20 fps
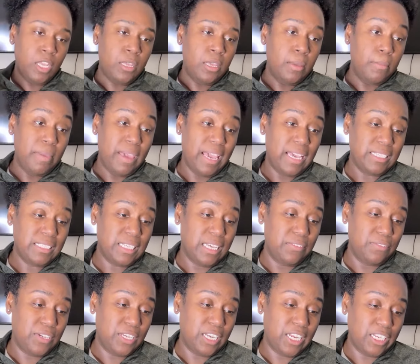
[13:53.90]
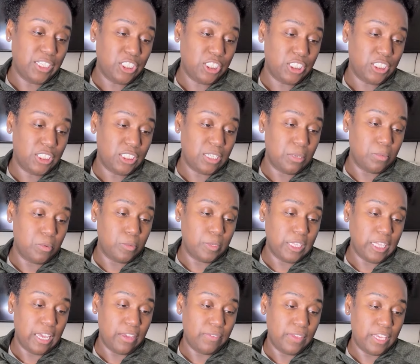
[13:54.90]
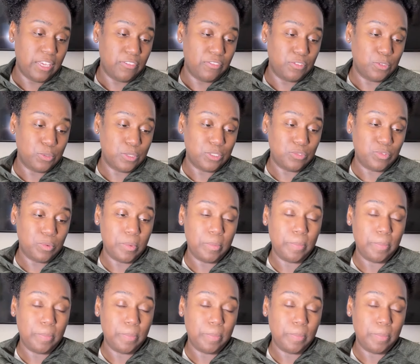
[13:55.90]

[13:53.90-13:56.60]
Past life connection. Someone with heavy influence from a